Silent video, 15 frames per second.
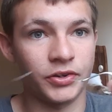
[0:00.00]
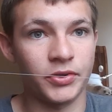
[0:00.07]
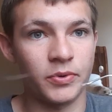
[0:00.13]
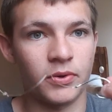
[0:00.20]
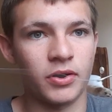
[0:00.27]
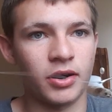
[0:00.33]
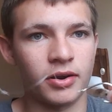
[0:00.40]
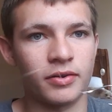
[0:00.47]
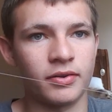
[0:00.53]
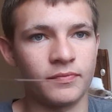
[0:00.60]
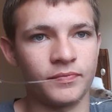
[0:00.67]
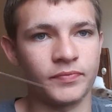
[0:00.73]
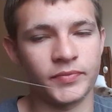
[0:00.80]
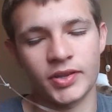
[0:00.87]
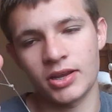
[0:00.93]
your
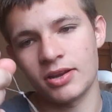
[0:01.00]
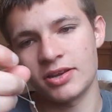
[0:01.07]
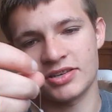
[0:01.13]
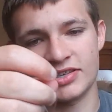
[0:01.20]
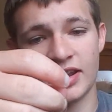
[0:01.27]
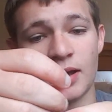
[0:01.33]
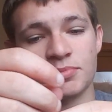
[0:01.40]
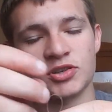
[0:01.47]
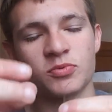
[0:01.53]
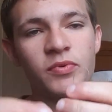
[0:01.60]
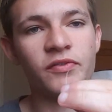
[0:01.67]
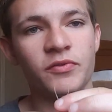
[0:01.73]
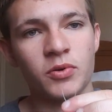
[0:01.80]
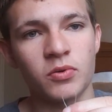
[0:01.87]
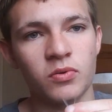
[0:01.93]
snap
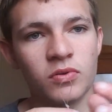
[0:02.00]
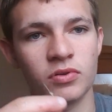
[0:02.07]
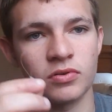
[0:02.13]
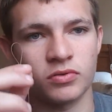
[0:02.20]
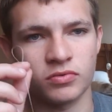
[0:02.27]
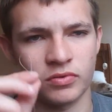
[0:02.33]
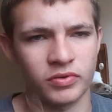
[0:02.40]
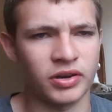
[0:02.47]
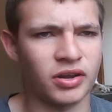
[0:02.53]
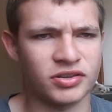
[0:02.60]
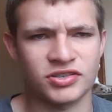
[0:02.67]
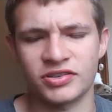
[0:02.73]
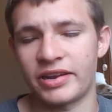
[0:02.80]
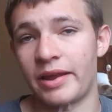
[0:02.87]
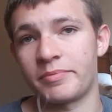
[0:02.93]
swivel or not
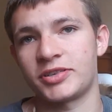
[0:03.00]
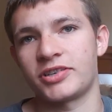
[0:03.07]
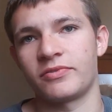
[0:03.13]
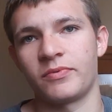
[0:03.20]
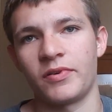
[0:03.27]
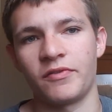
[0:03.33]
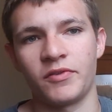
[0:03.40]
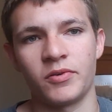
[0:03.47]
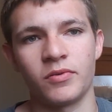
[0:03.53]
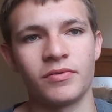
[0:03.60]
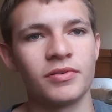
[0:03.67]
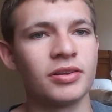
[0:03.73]
snap swivel